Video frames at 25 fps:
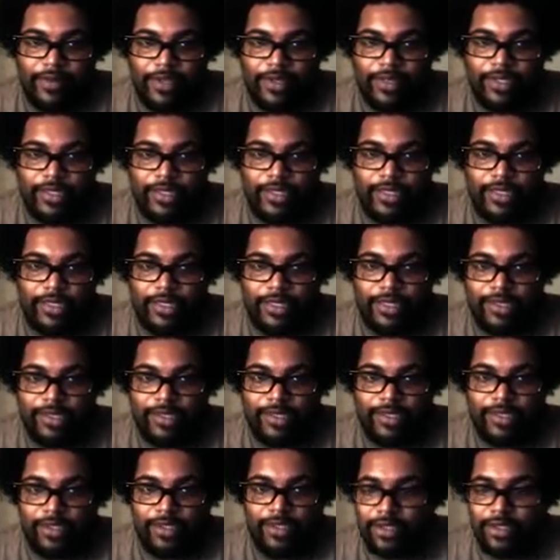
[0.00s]
This is the
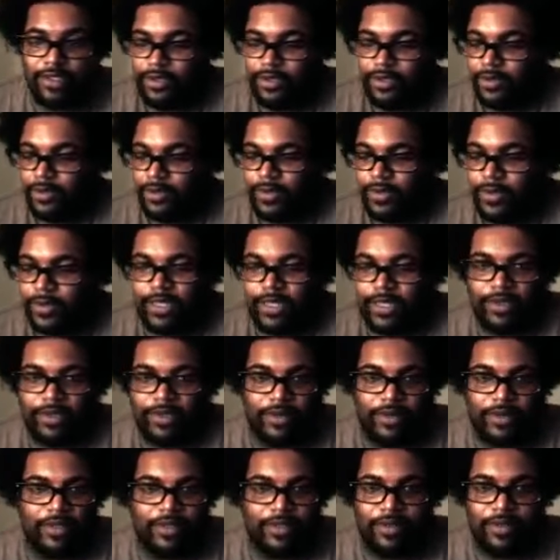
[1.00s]
extension tube that
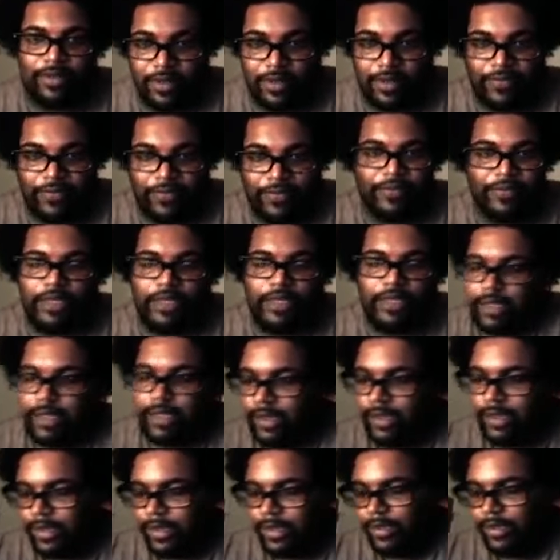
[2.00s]
turned the 350 into
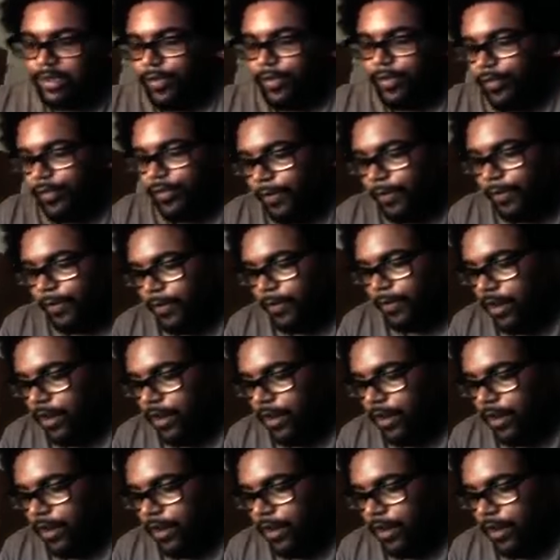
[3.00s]
the 650.